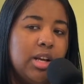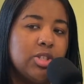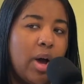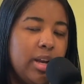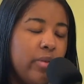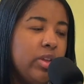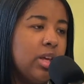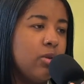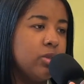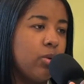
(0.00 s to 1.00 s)
So I definitely
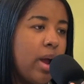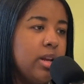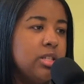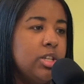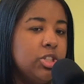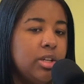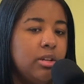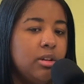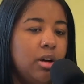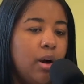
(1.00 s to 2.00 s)
think it was the right
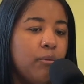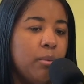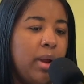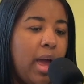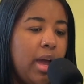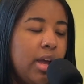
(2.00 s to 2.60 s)
decision from that,